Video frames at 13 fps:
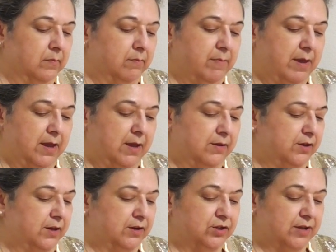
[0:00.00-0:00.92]
Man, you
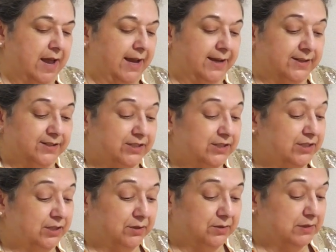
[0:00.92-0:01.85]
could I could
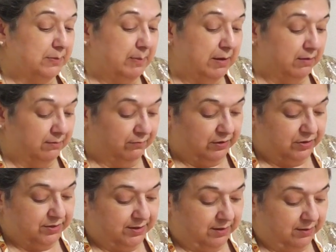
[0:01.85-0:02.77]
still smell the fresh
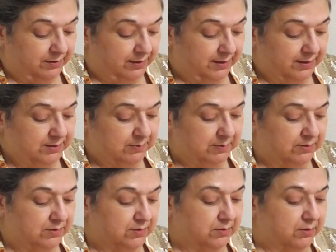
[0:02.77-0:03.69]
celery. That
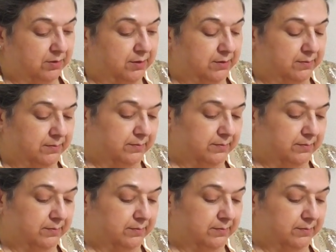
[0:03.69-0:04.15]
smells so good.